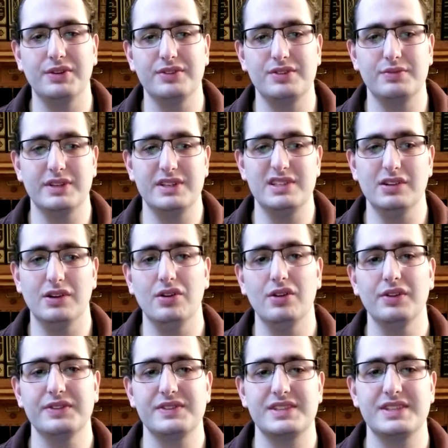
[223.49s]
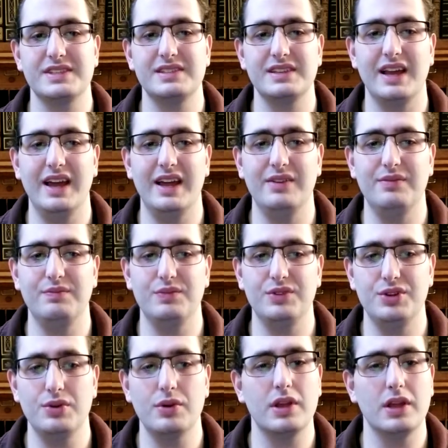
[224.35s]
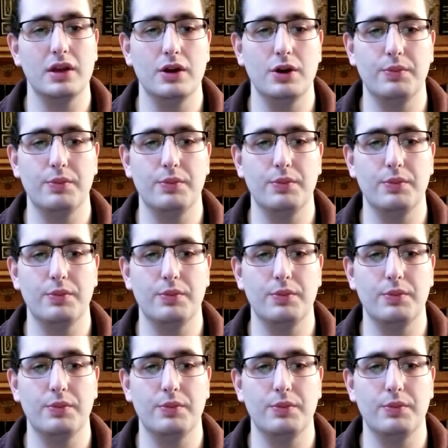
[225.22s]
to adults, and Yu-Gi-Oh!